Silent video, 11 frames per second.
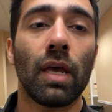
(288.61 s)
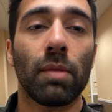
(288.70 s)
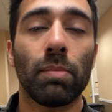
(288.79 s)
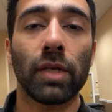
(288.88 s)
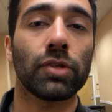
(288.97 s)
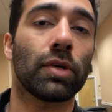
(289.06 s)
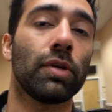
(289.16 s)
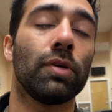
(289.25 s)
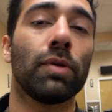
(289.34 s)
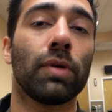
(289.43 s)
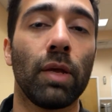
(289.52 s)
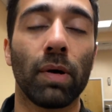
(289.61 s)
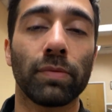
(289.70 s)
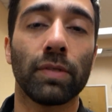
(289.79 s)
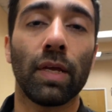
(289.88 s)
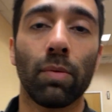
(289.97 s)
and make sure you keep up
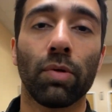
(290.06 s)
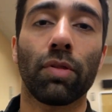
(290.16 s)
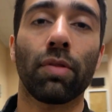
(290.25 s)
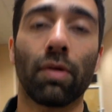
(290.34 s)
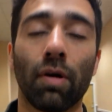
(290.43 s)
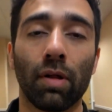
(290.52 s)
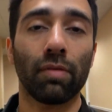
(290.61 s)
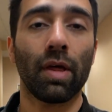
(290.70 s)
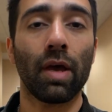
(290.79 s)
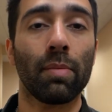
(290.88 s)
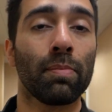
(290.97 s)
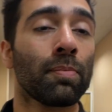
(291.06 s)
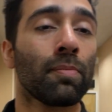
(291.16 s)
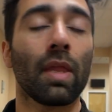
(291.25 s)
to date with all of them